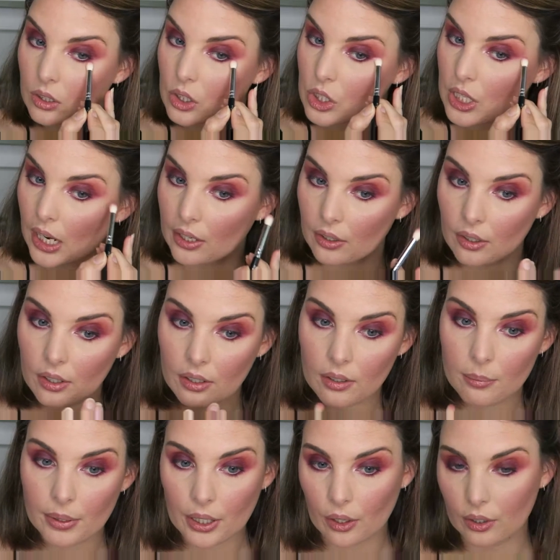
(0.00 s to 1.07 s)

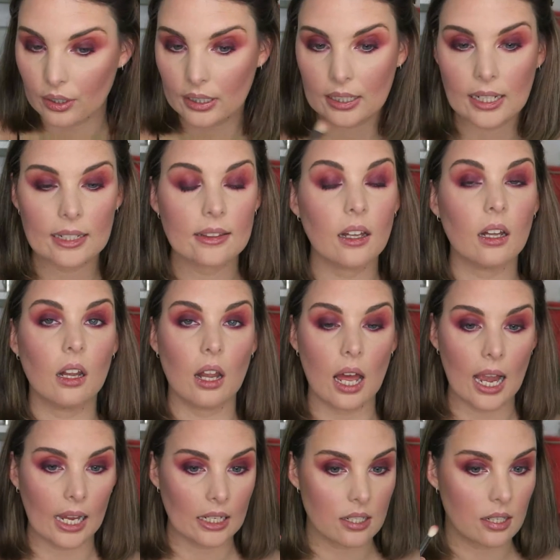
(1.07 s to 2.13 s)
shadow, but only like the
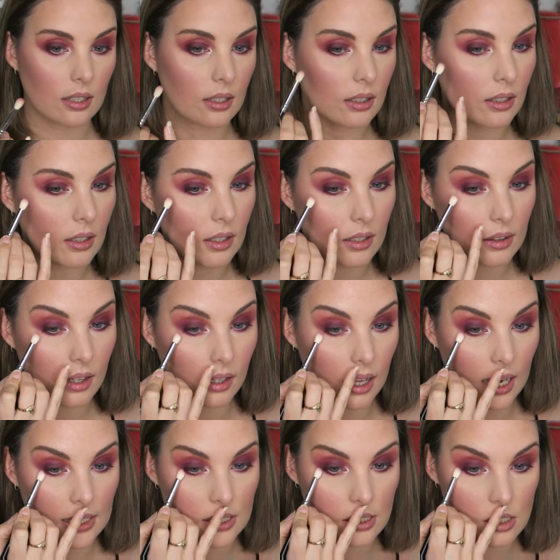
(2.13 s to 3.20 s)

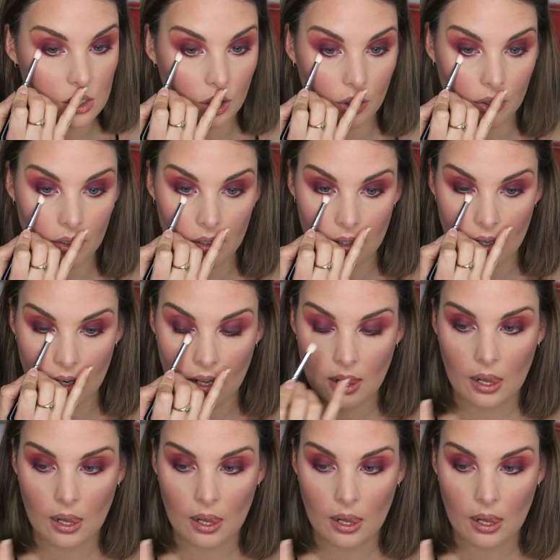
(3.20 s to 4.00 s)
lightest tone.